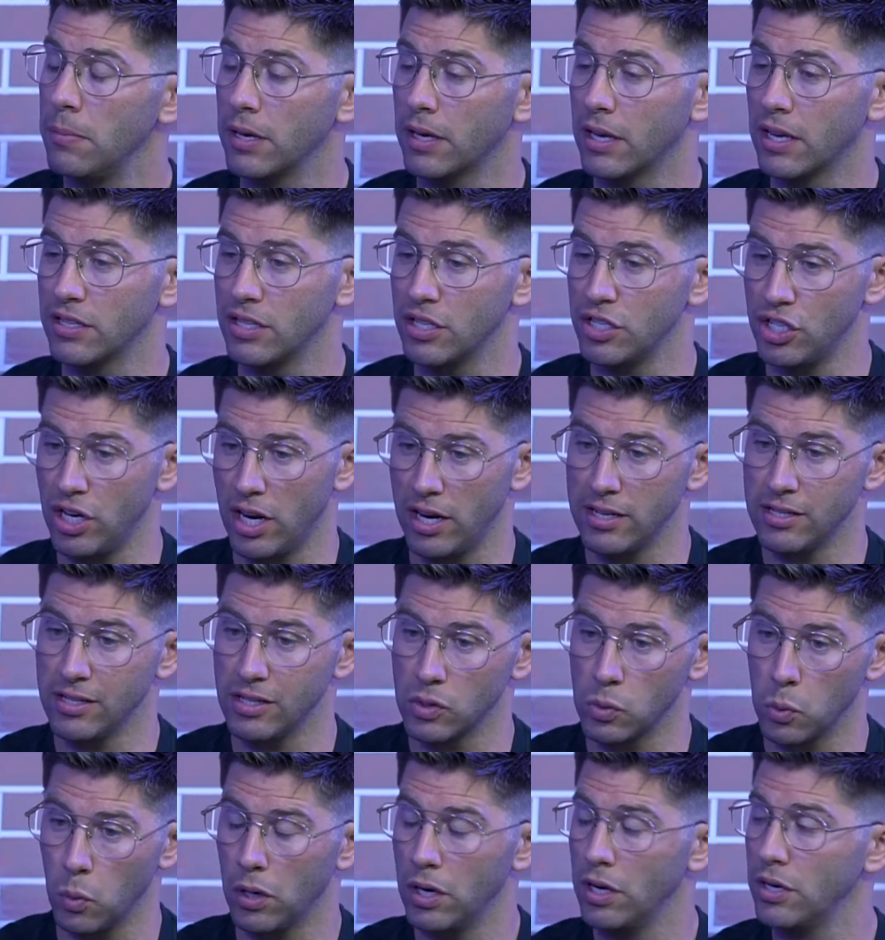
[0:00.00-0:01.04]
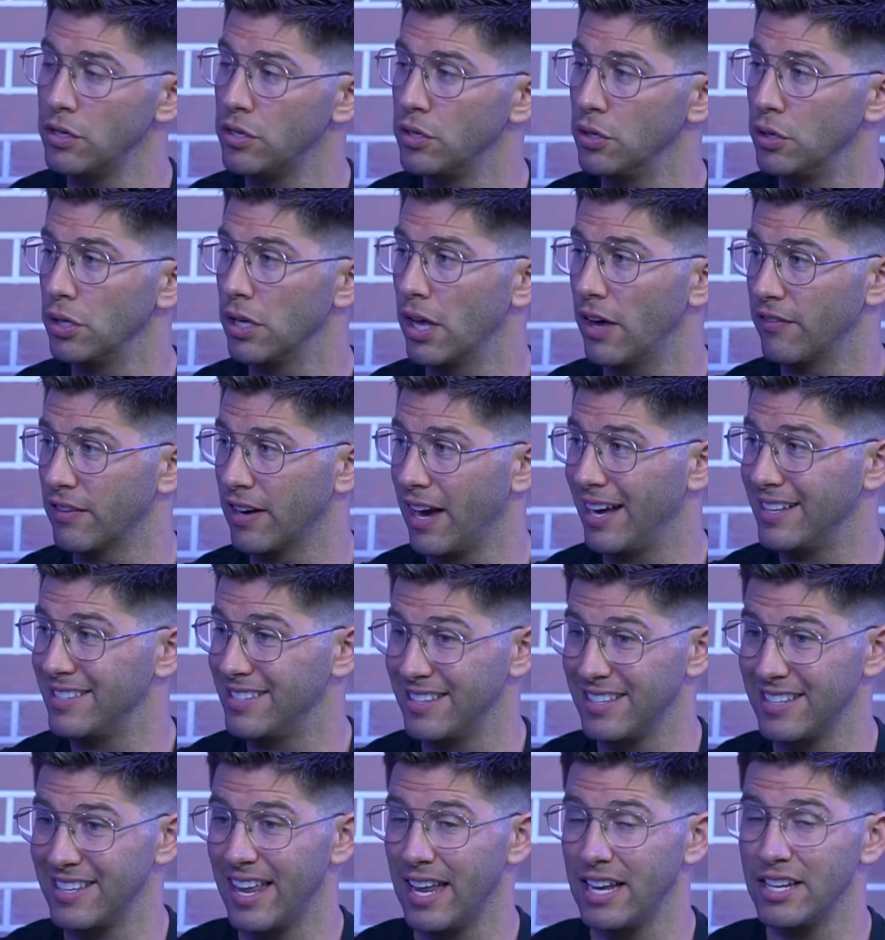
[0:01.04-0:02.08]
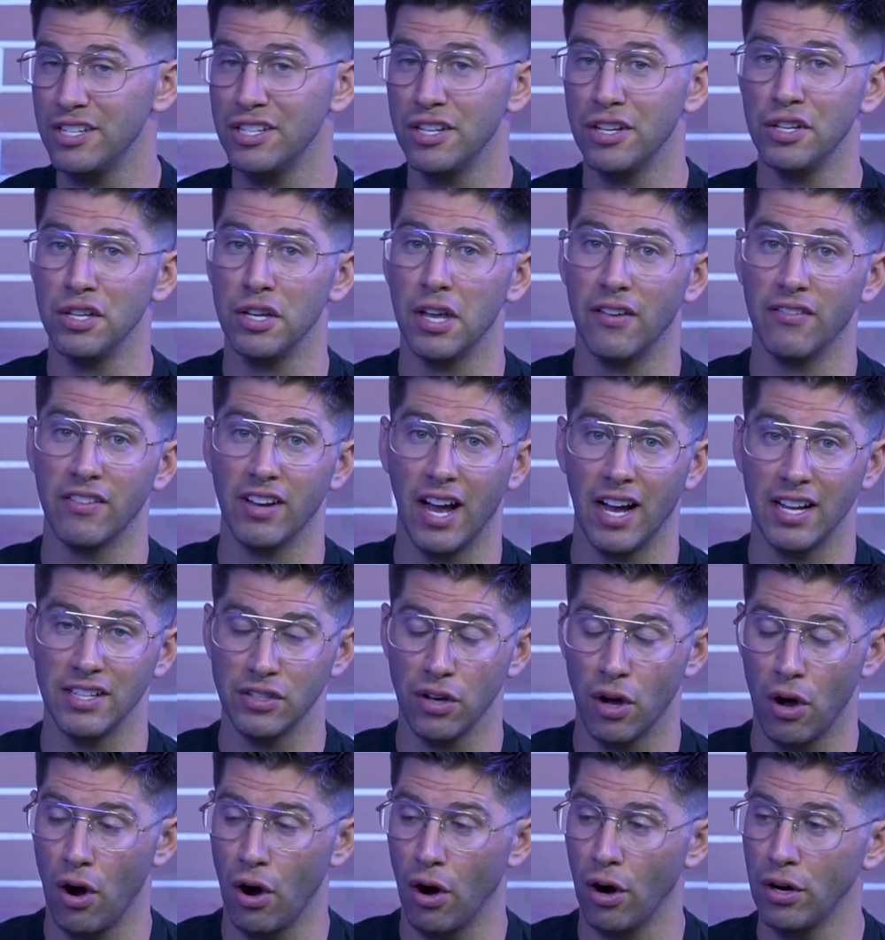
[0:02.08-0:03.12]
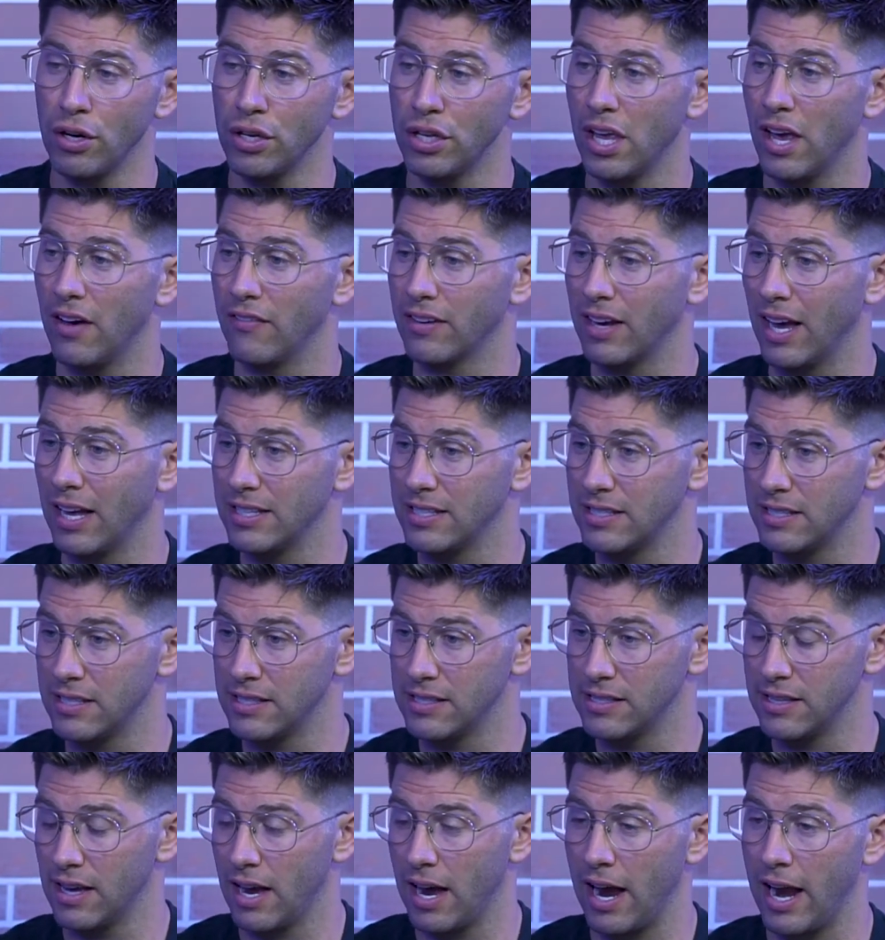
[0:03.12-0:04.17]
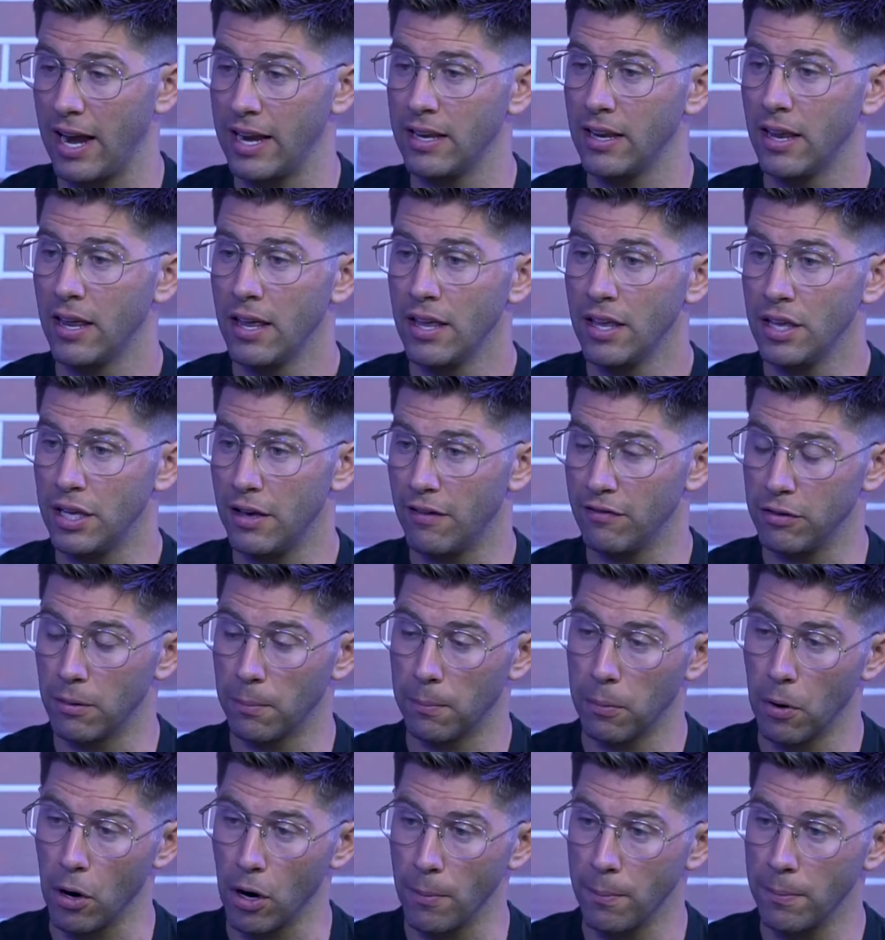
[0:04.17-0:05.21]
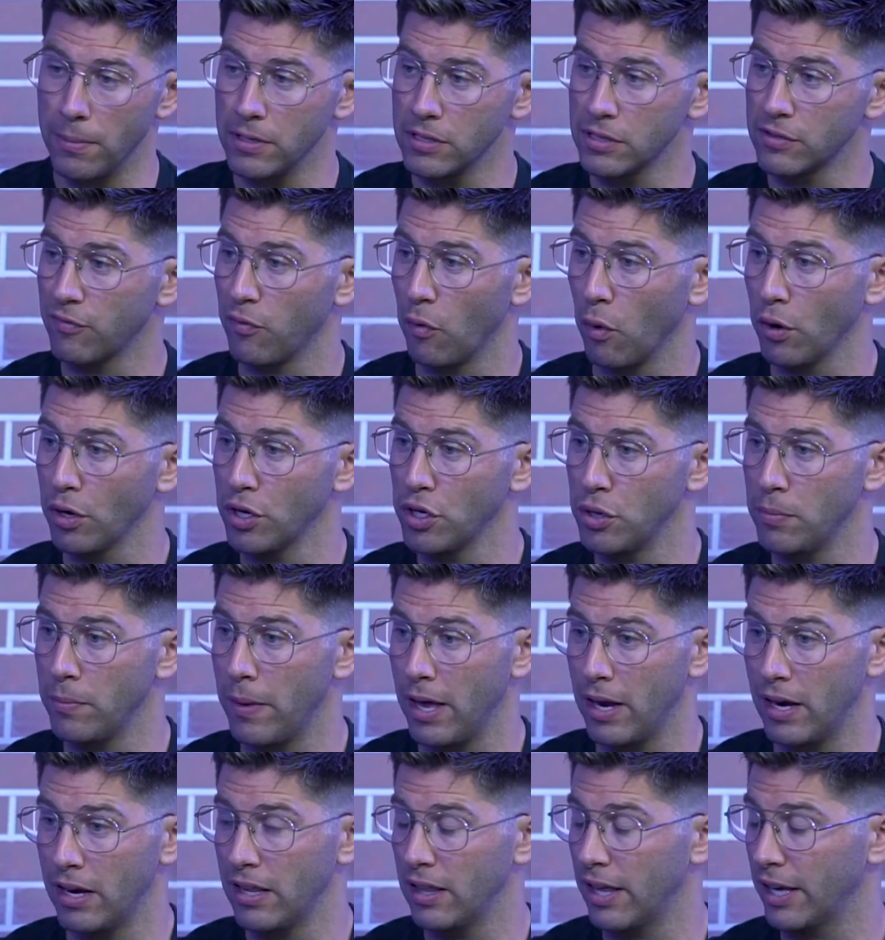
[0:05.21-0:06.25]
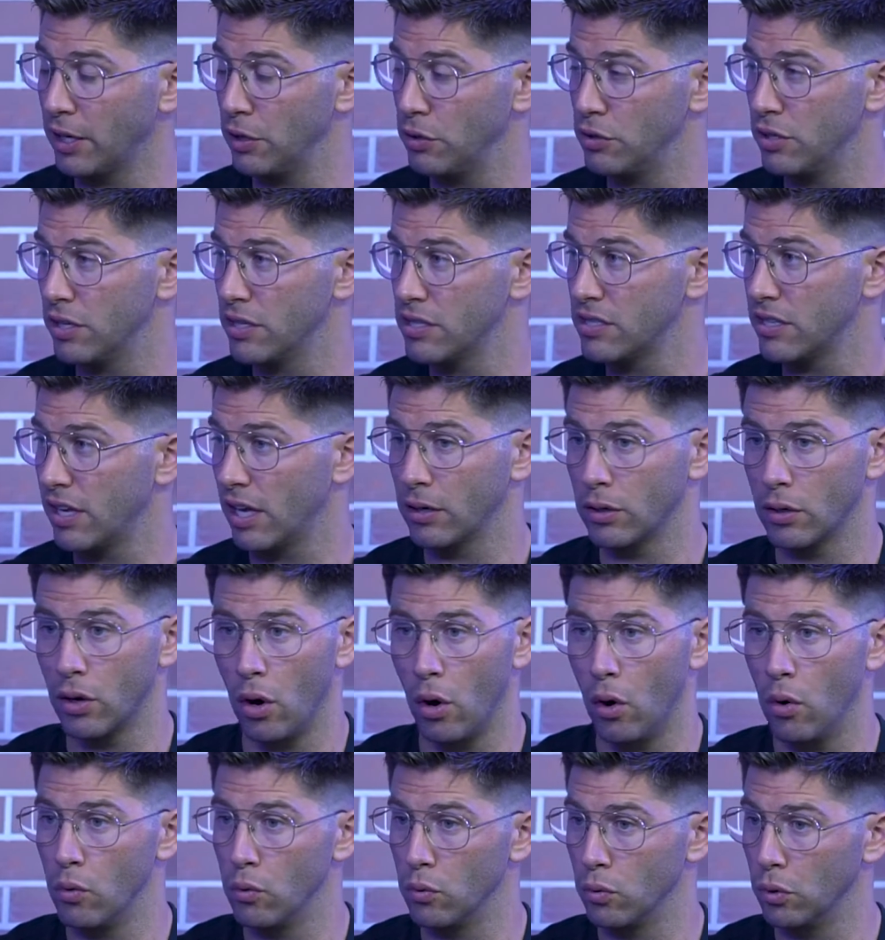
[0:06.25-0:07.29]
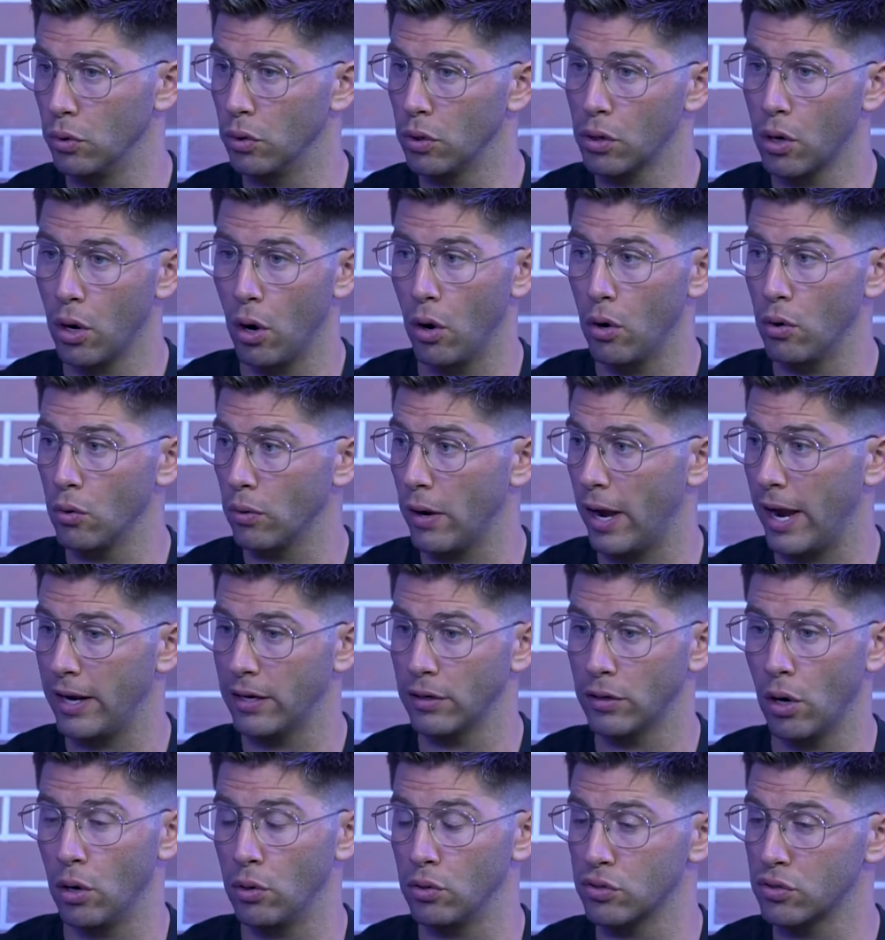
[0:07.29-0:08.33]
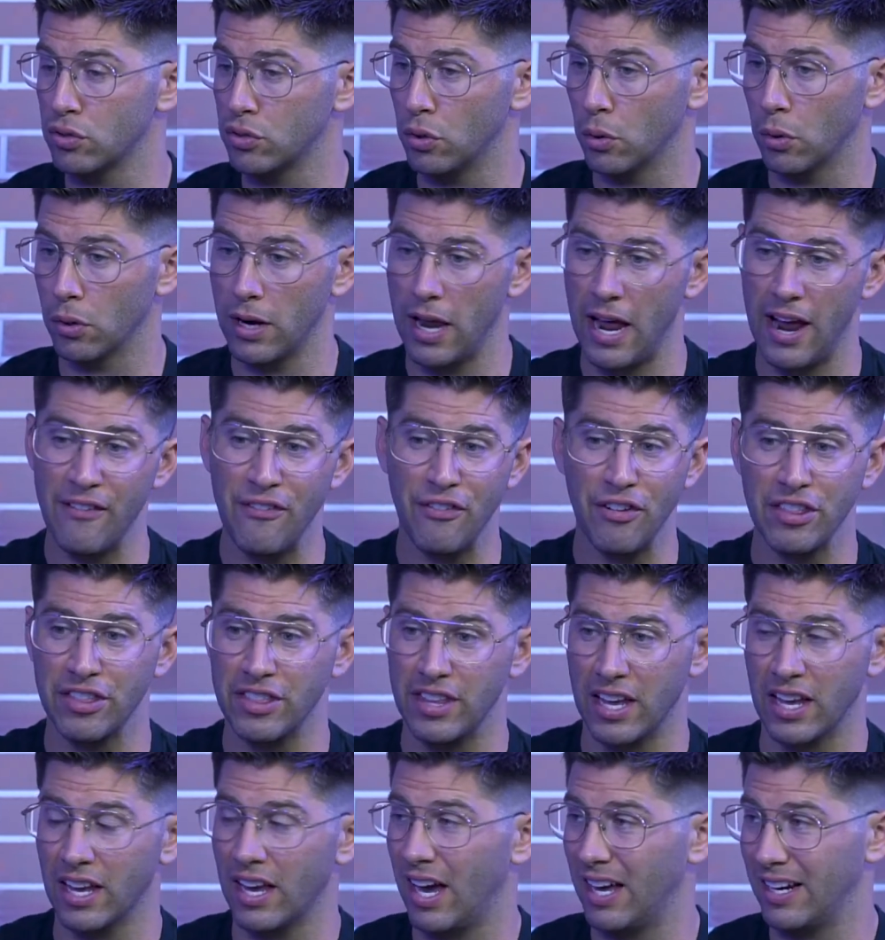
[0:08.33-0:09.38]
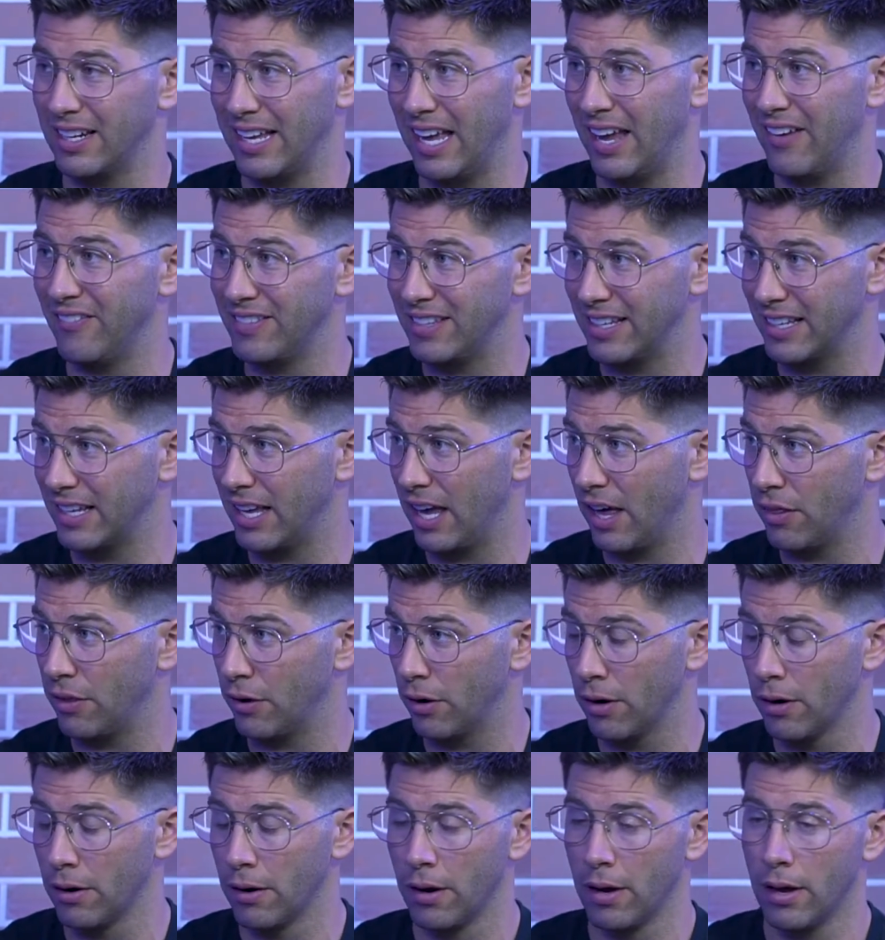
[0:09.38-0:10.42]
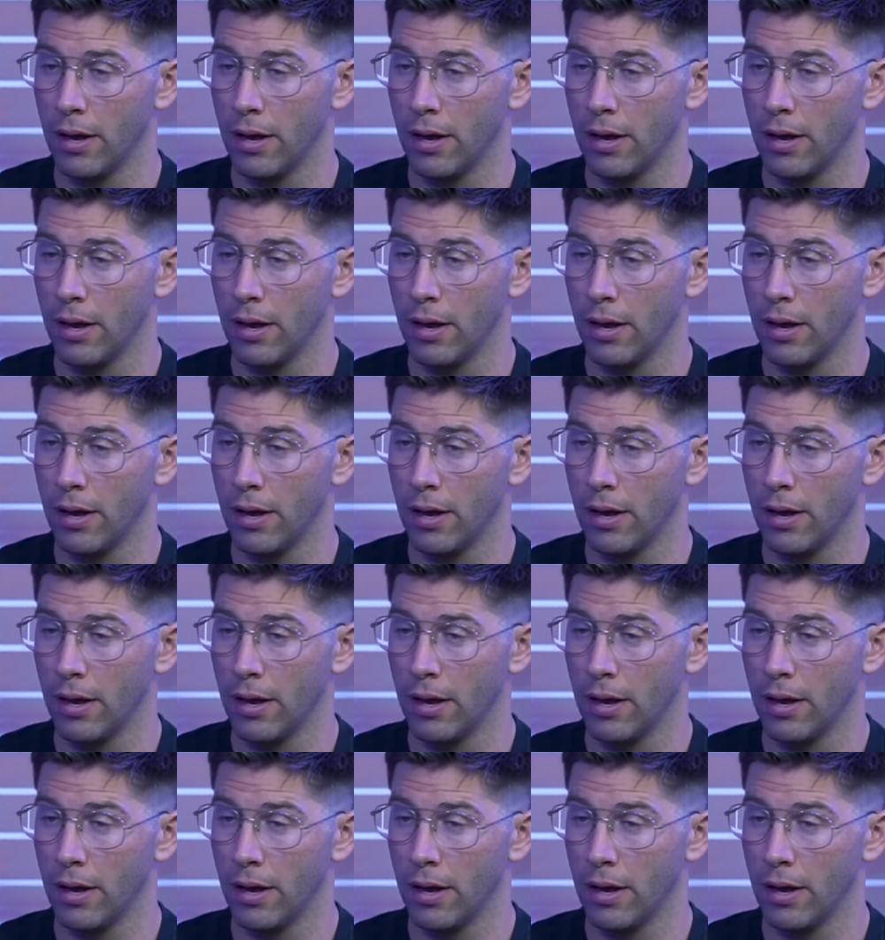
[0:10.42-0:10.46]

Because in Genesis 1 and 2, you have God's intention, you have God's heart, you have God's design, you have the purpose for humanity, like you just said, co-rule, co-reign, co-steward, everything God gave together.